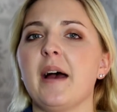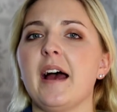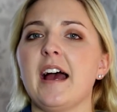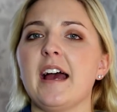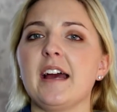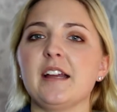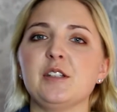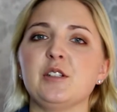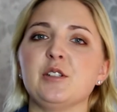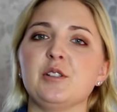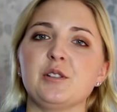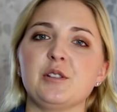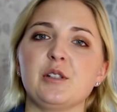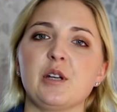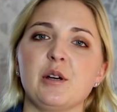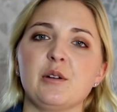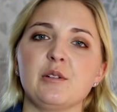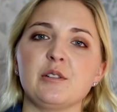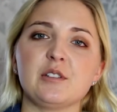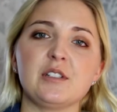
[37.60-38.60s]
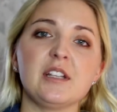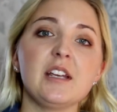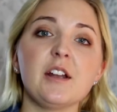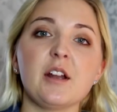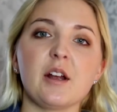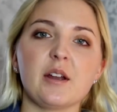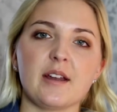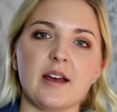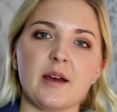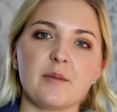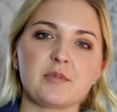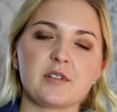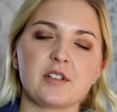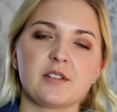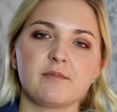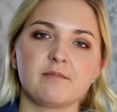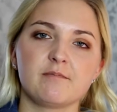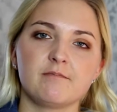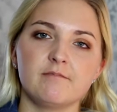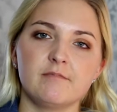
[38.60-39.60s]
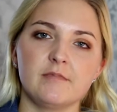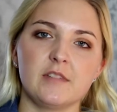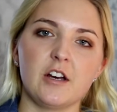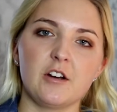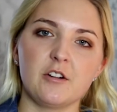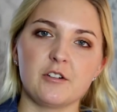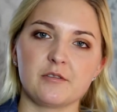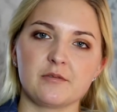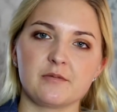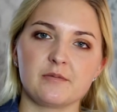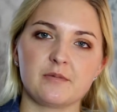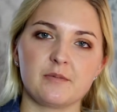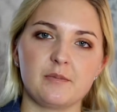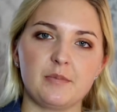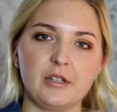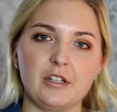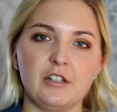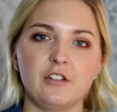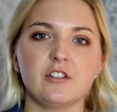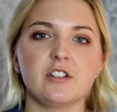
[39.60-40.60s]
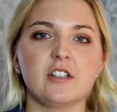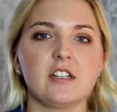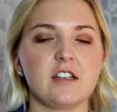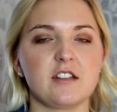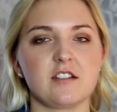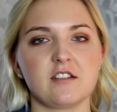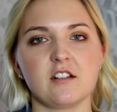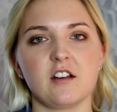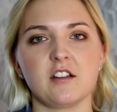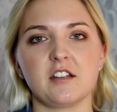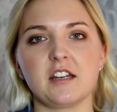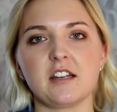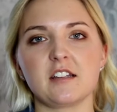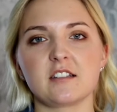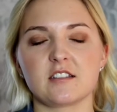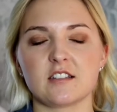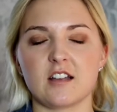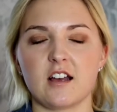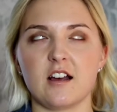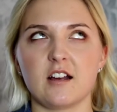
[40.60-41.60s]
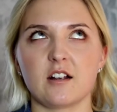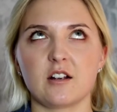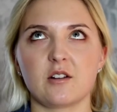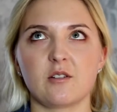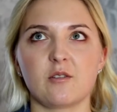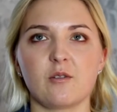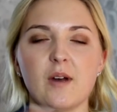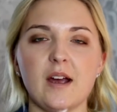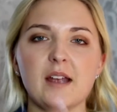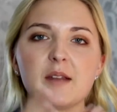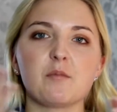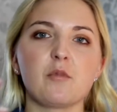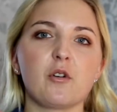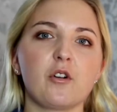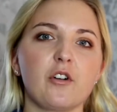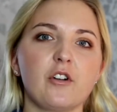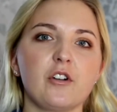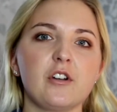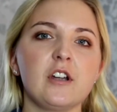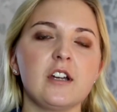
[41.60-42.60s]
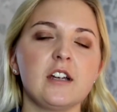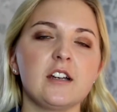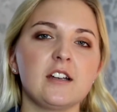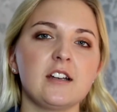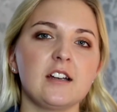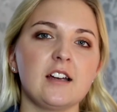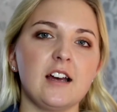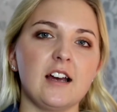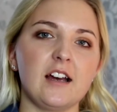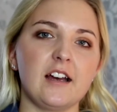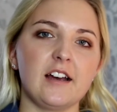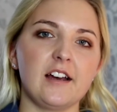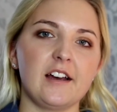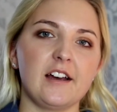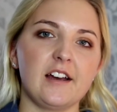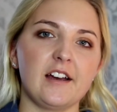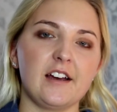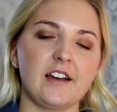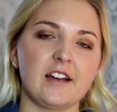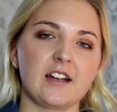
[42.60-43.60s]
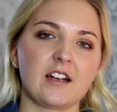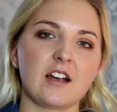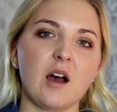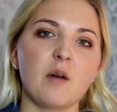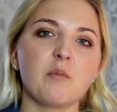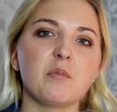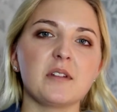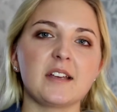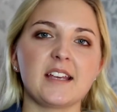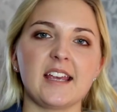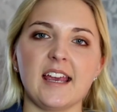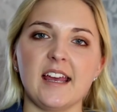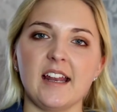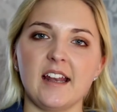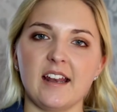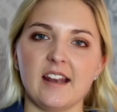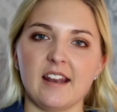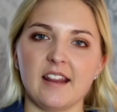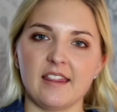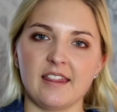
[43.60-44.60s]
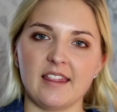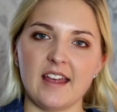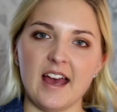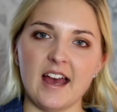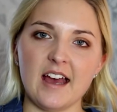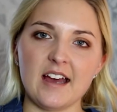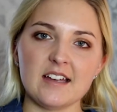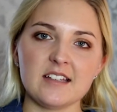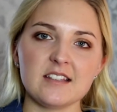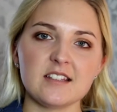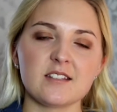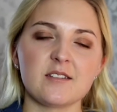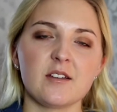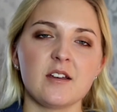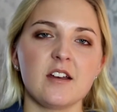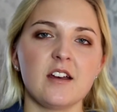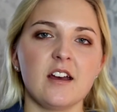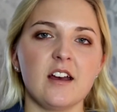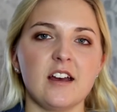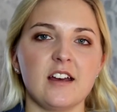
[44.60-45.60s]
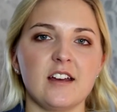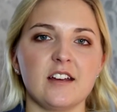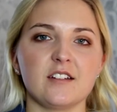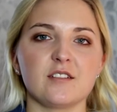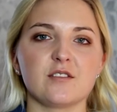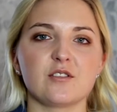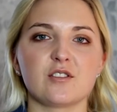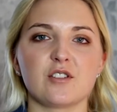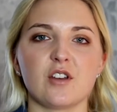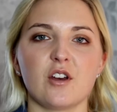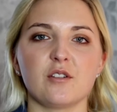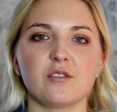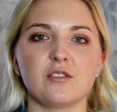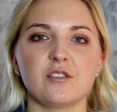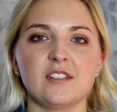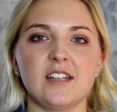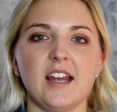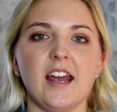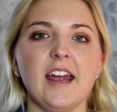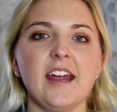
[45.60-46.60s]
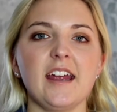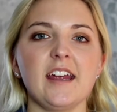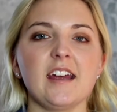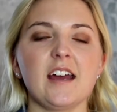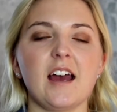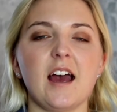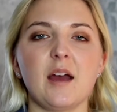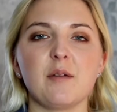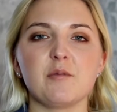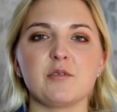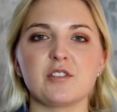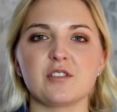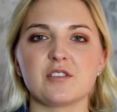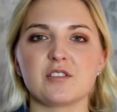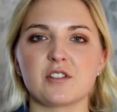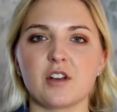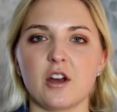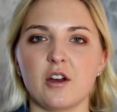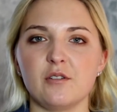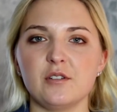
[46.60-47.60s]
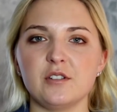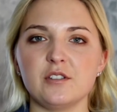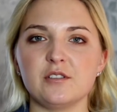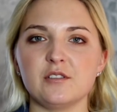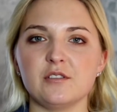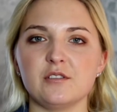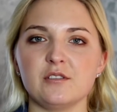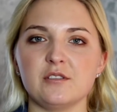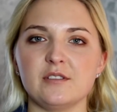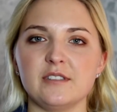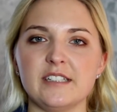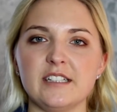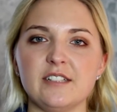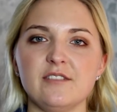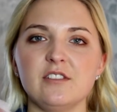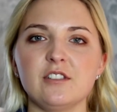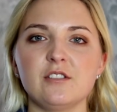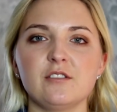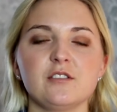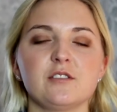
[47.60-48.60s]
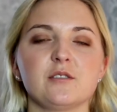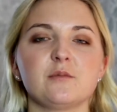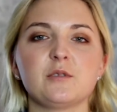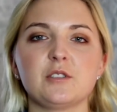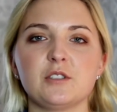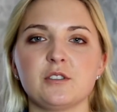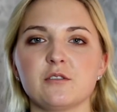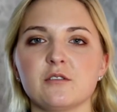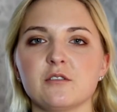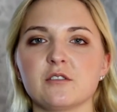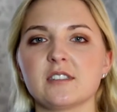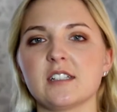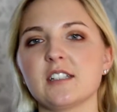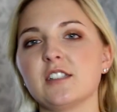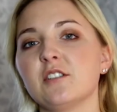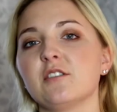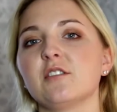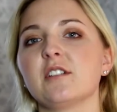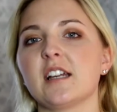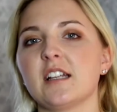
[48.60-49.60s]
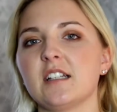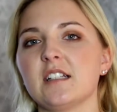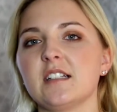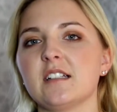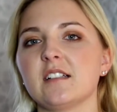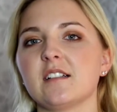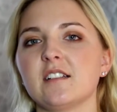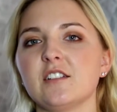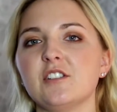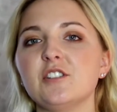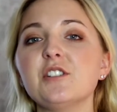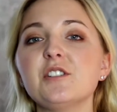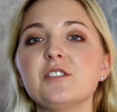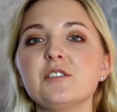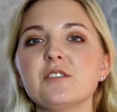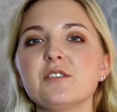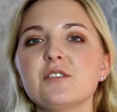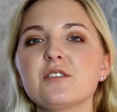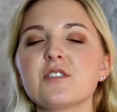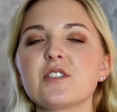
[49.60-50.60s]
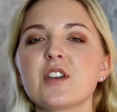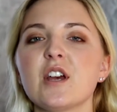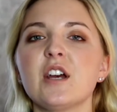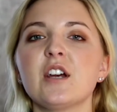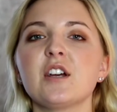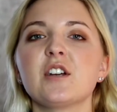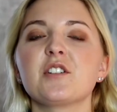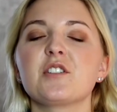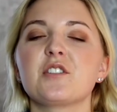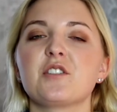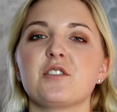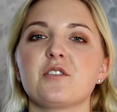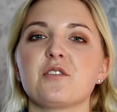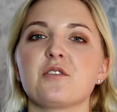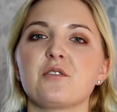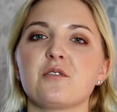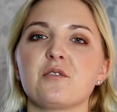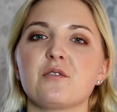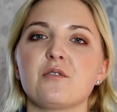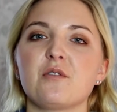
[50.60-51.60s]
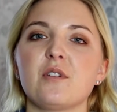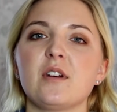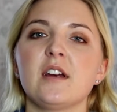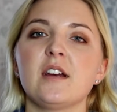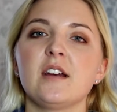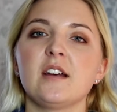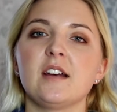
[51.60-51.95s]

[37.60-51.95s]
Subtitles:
and you're going to keto adapt. No, period. It's not. It's quite more complicated than that. So today I'm just going to give you some tools that you can use to